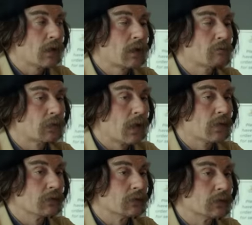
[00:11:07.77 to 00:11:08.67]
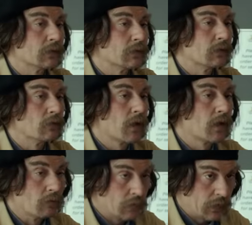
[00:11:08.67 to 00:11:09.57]
He surmises that Gregory was
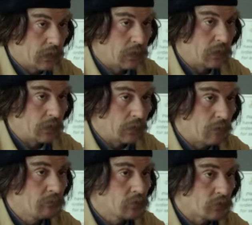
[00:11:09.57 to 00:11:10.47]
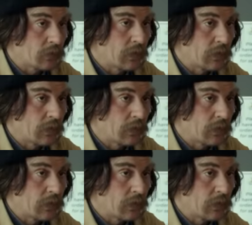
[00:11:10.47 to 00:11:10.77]
probably at the house when he paid a visit.